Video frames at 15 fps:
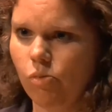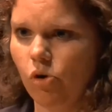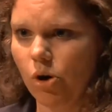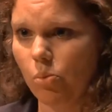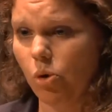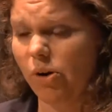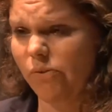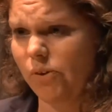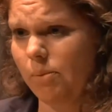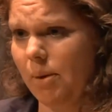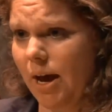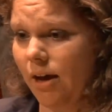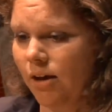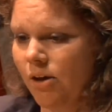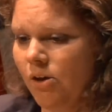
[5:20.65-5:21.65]
More and more
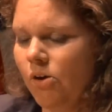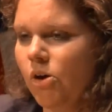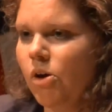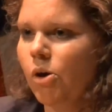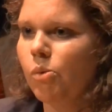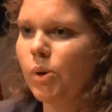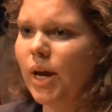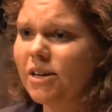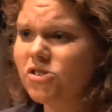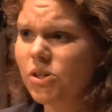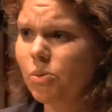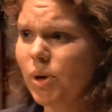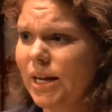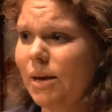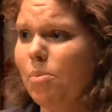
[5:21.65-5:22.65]
feedback. We
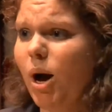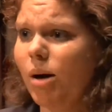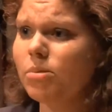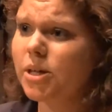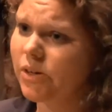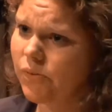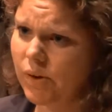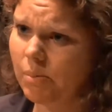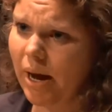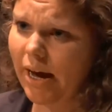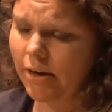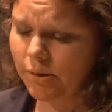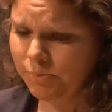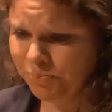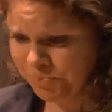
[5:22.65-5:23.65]
actually want to get public
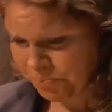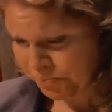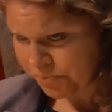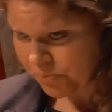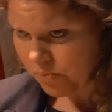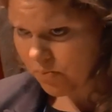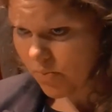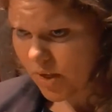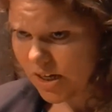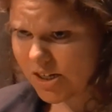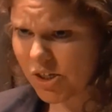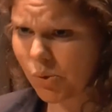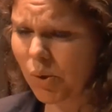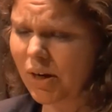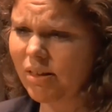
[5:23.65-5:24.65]
feedback.
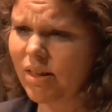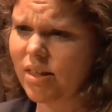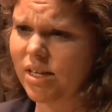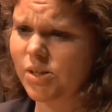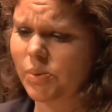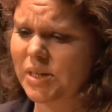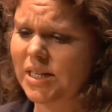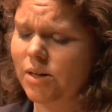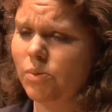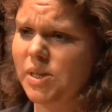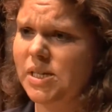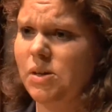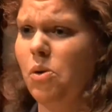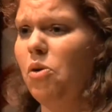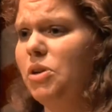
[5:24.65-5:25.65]
So one of the things we did
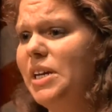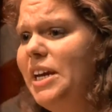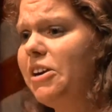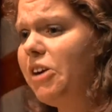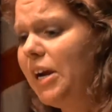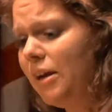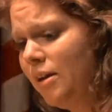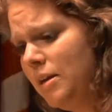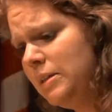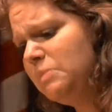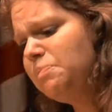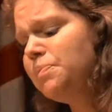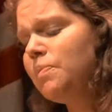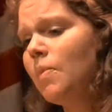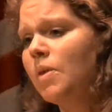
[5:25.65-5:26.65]
was we hold a hearing.
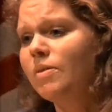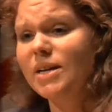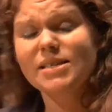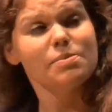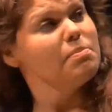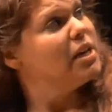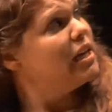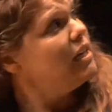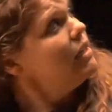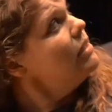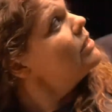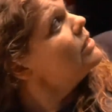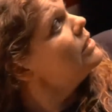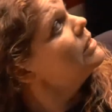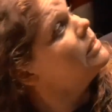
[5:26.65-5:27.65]
That's me.